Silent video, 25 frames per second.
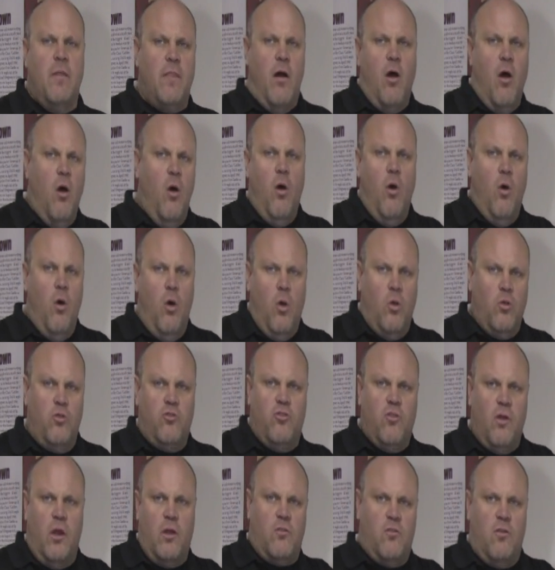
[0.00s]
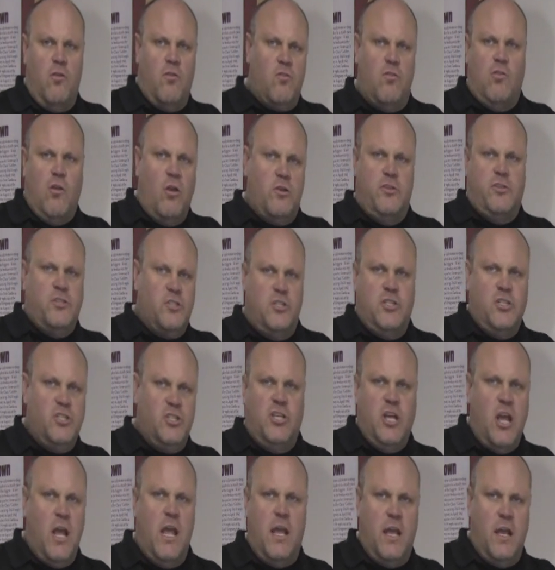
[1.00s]
and the whole truck just starts to
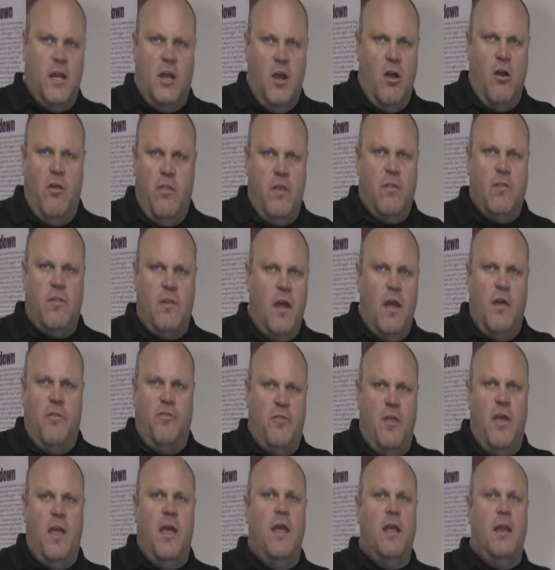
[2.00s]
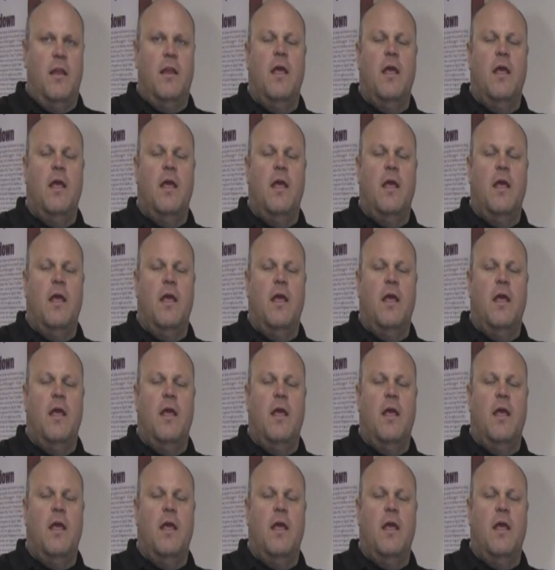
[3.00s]
shake and all this kind of thing.